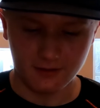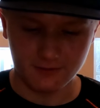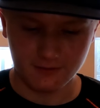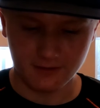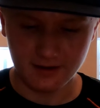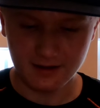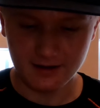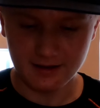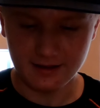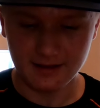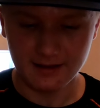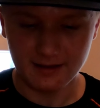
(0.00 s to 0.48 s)

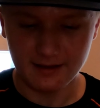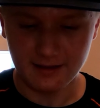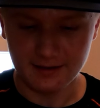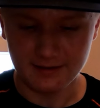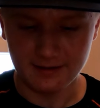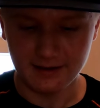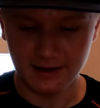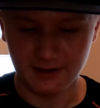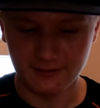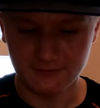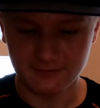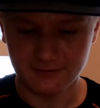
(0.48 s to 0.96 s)
All right,
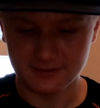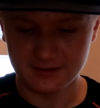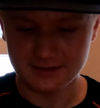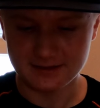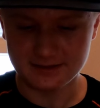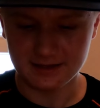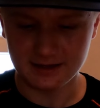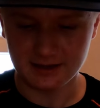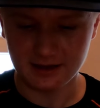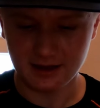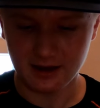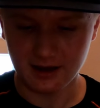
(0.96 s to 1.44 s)
and now for
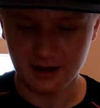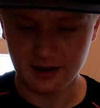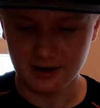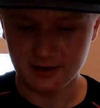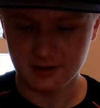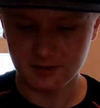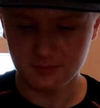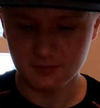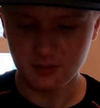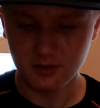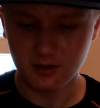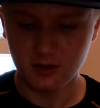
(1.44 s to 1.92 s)
the second
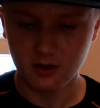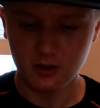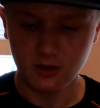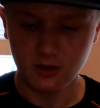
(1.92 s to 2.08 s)
item.